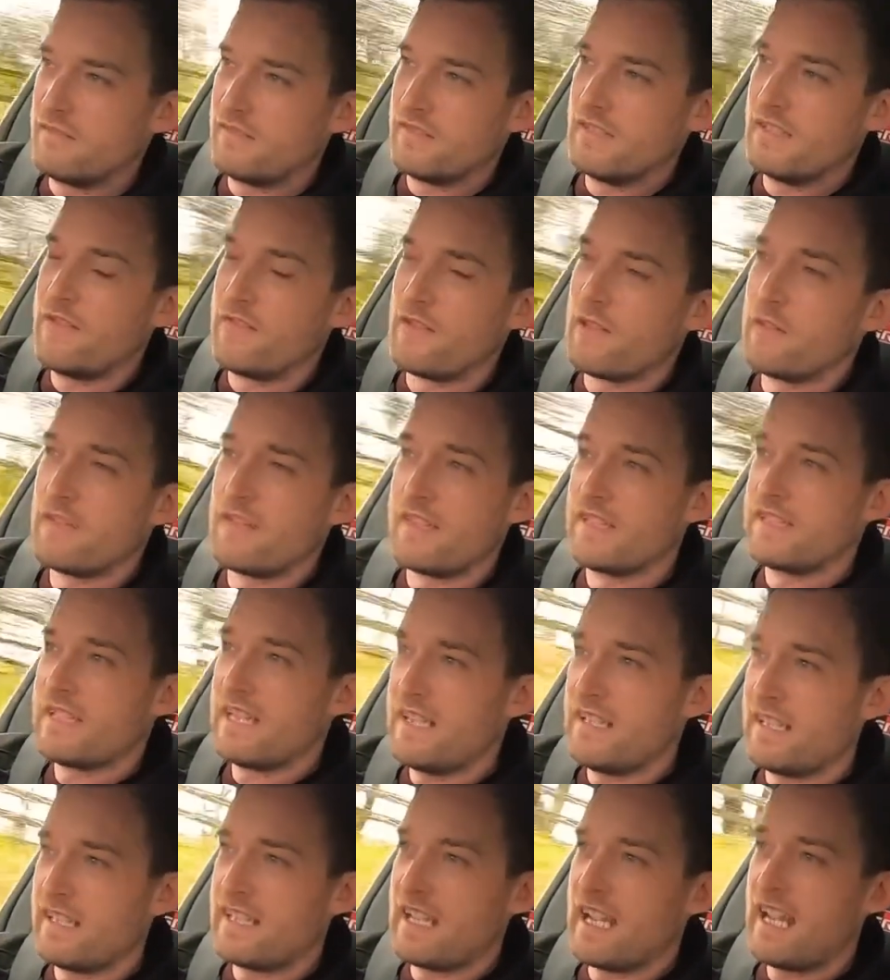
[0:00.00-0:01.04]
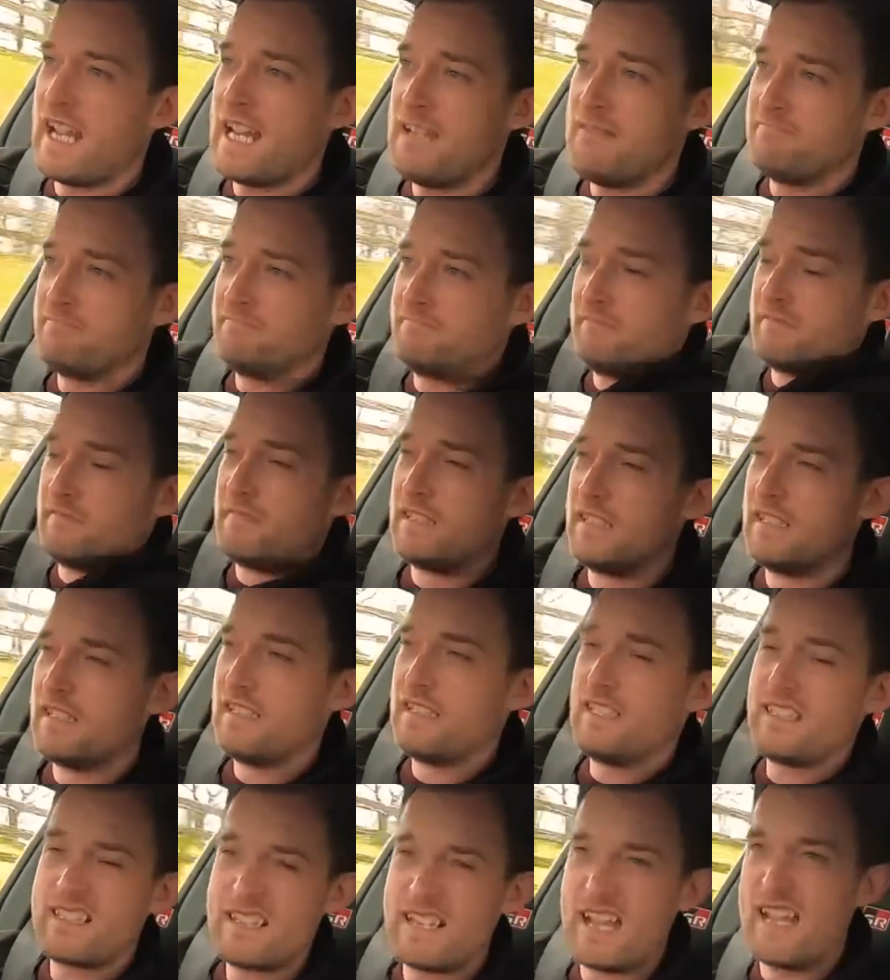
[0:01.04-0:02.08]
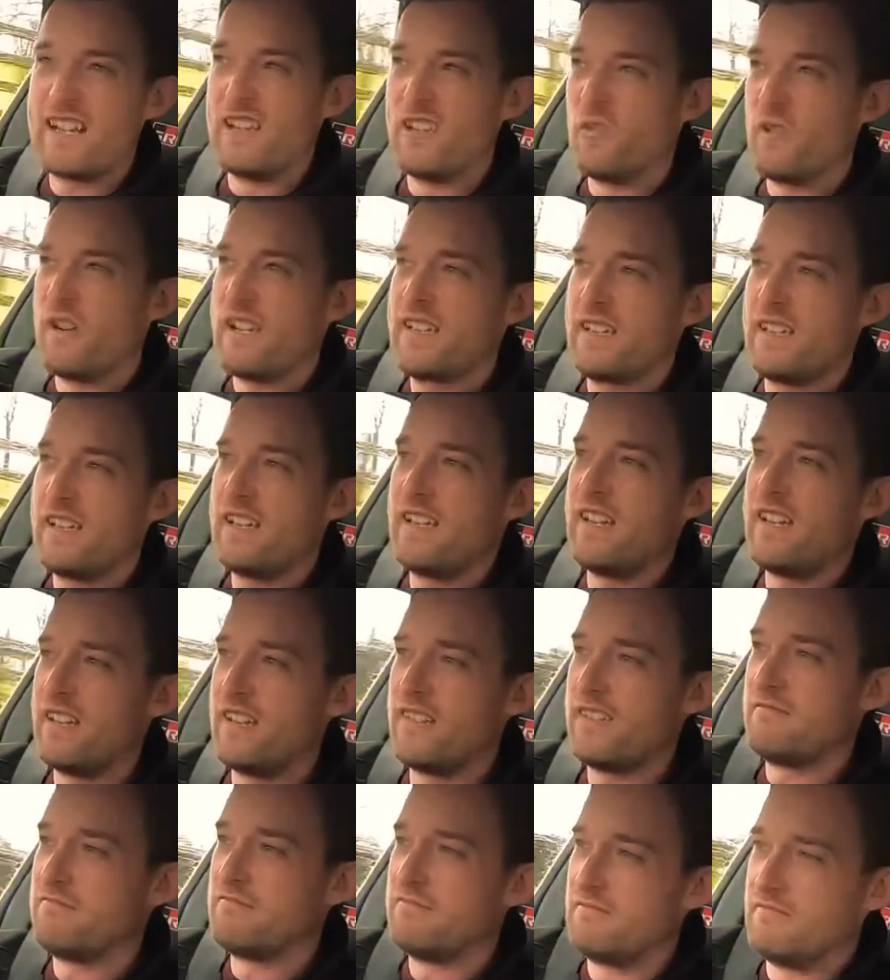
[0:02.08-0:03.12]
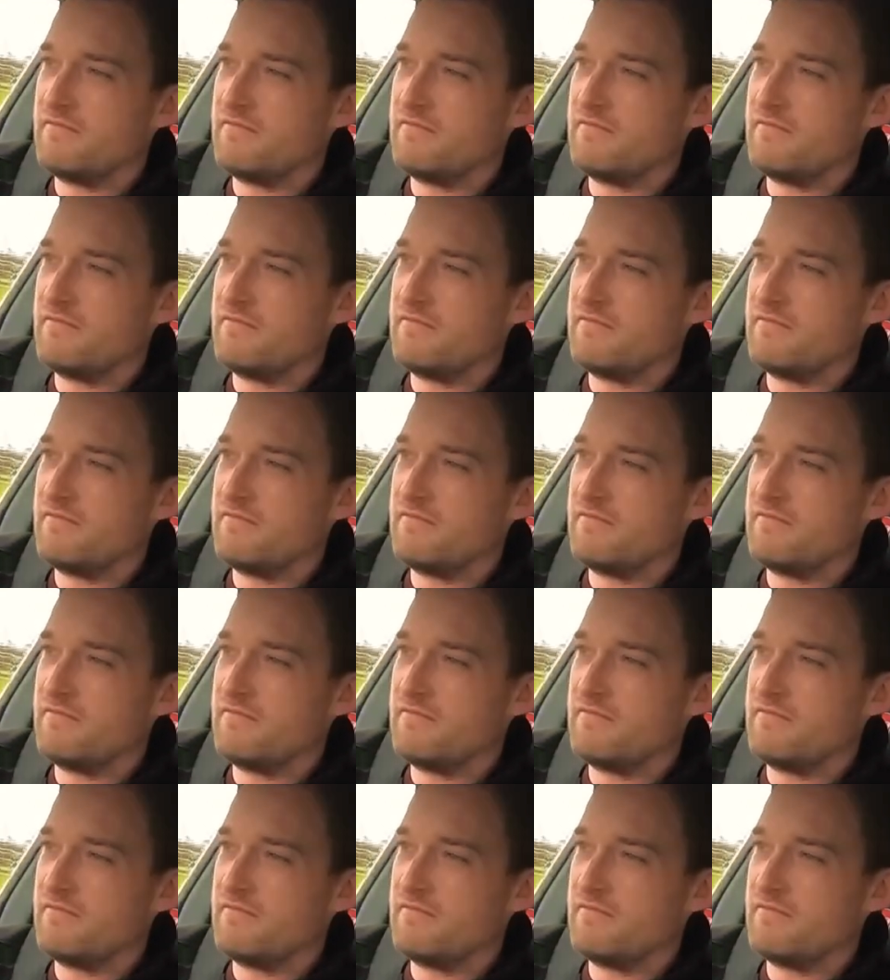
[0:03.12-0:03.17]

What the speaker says: Living with it day to day. It's kind of noisy in here.